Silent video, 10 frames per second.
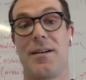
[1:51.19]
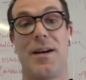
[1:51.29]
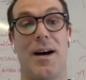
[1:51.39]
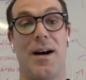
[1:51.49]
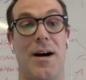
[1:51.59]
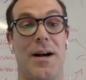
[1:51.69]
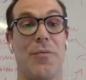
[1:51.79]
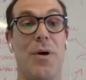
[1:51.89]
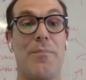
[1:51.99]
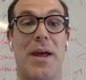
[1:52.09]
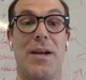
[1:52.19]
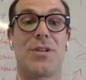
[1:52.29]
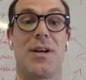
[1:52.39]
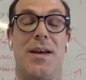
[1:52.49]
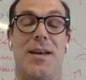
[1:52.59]
on your web
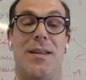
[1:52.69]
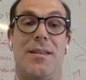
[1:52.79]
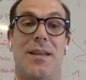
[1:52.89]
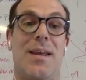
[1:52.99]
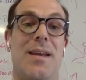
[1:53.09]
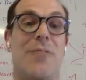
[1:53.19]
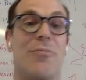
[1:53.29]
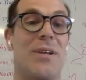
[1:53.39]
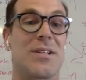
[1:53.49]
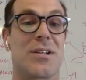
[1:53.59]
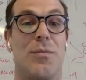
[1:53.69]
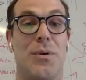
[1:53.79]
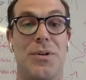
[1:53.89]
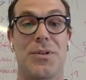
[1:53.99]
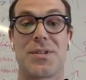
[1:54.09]
page, they need a
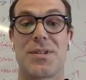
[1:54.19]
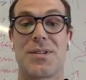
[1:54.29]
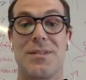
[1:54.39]
reasonably